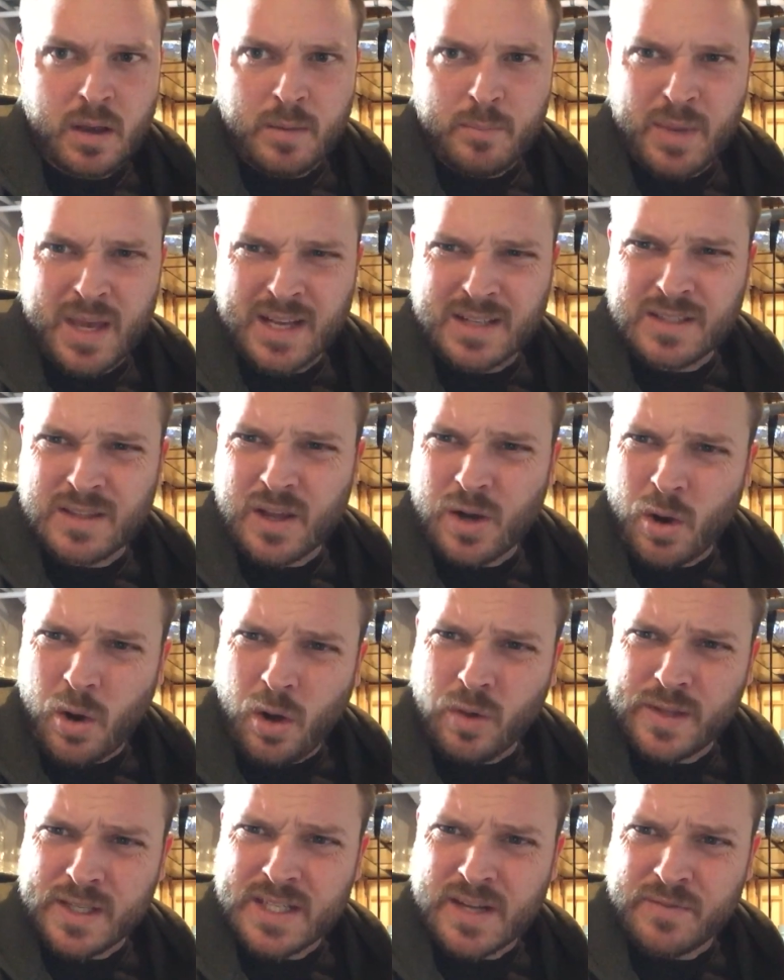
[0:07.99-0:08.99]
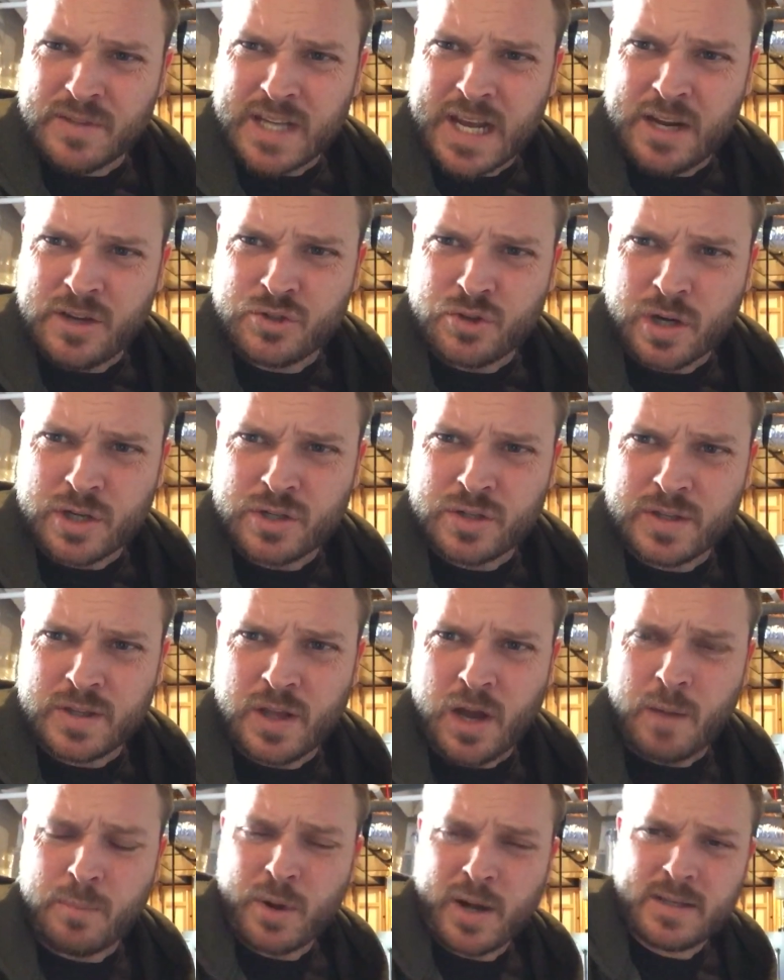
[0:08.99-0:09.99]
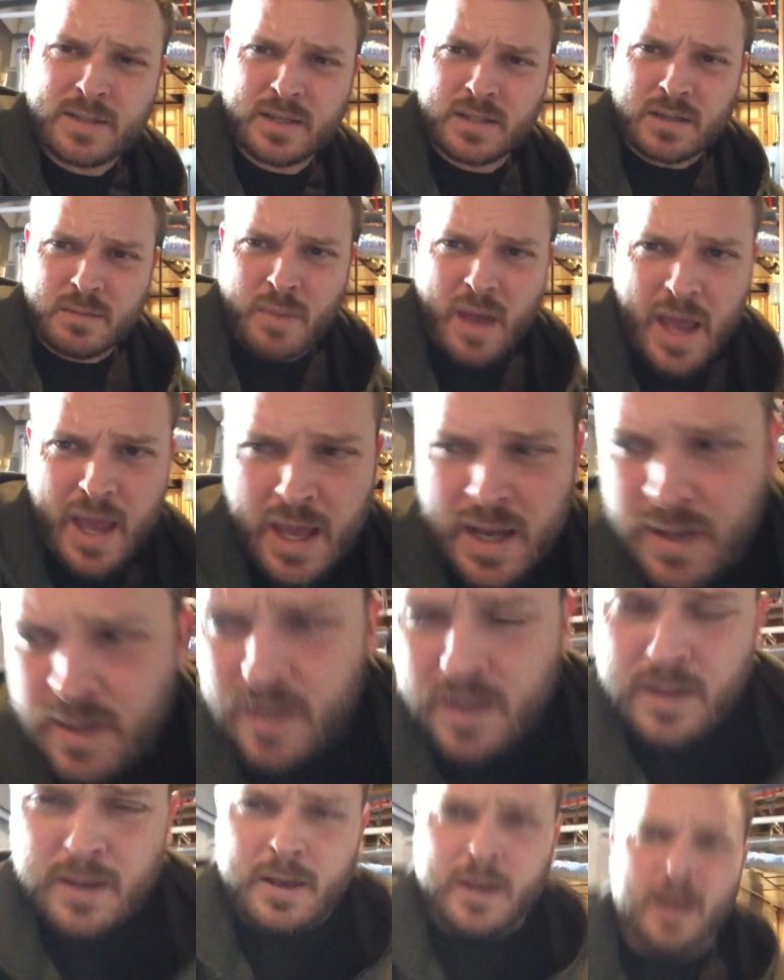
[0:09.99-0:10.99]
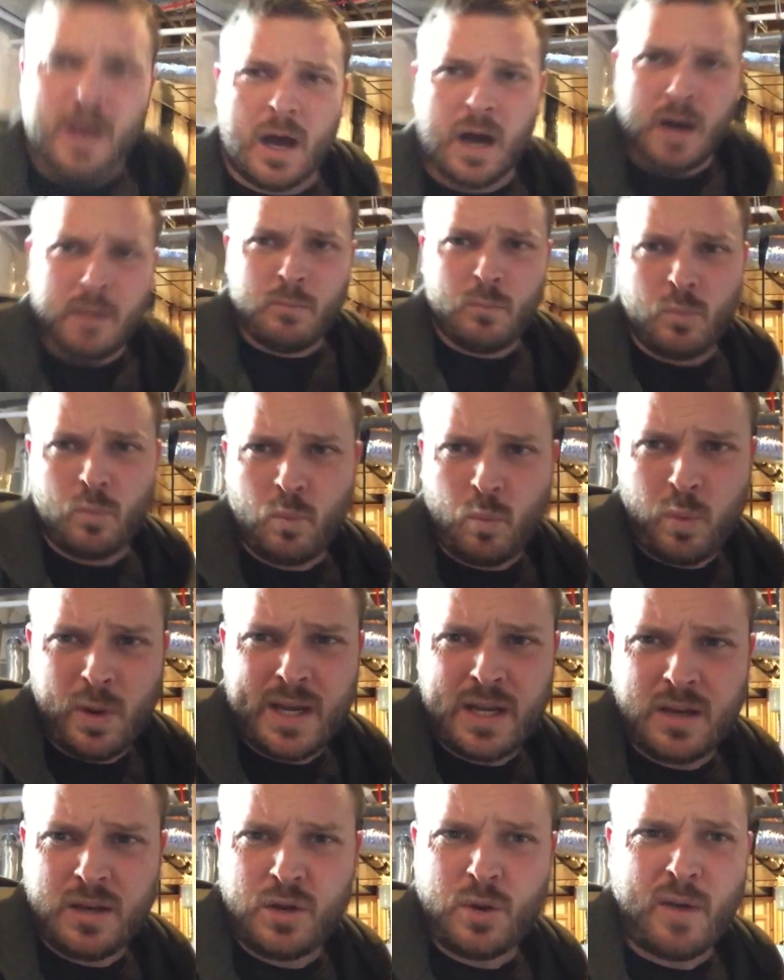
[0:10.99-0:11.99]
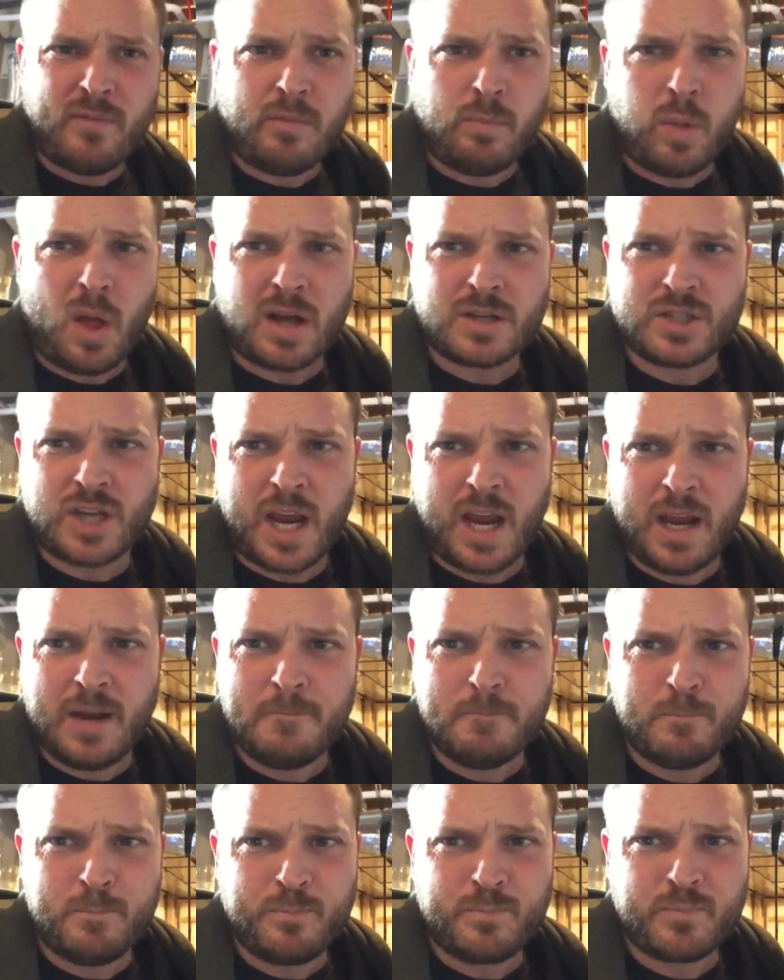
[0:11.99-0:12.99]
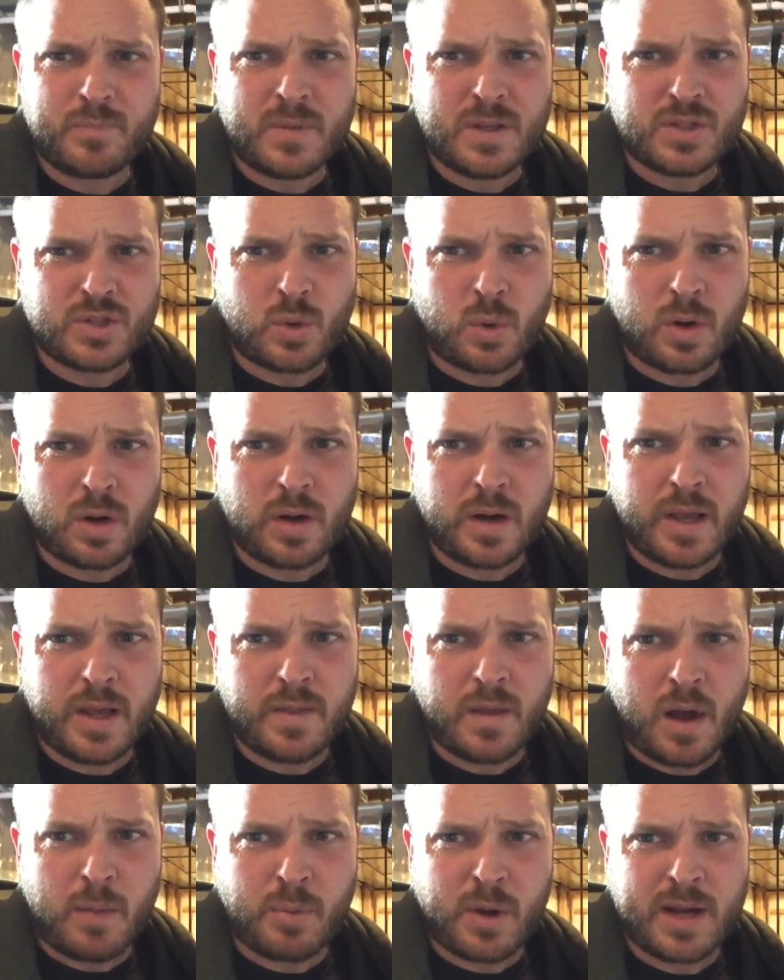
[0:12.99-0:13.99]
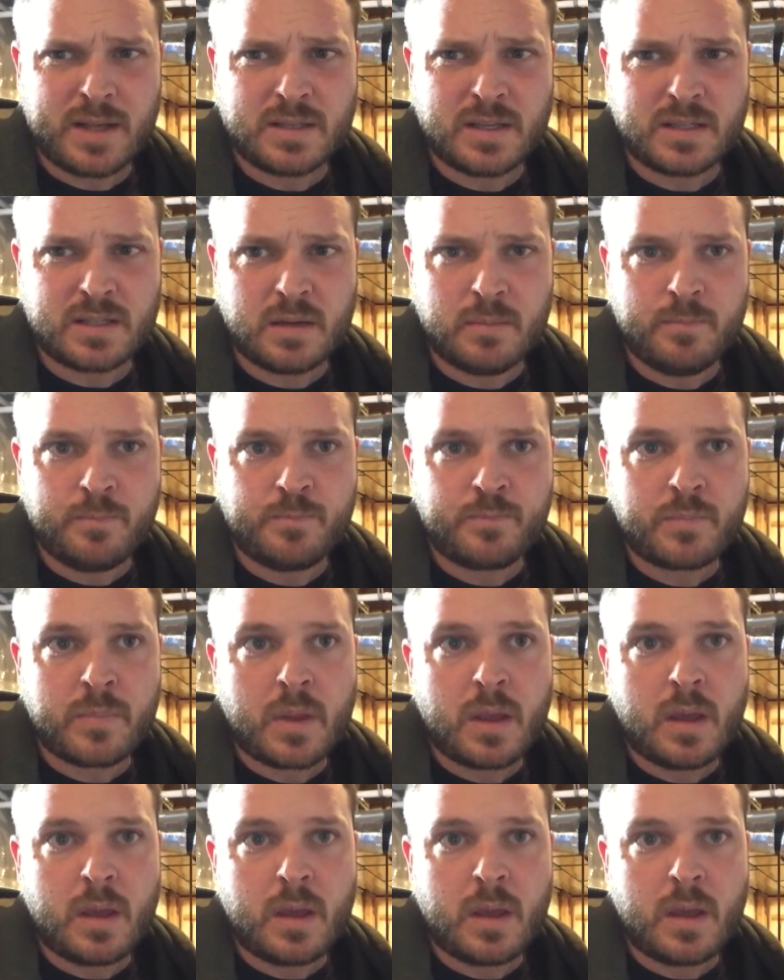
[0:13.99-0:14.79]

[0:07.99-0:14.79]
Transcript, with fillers: because there are all these different data structures in the operating system, and um, when you have a blockchain stored in the operating system,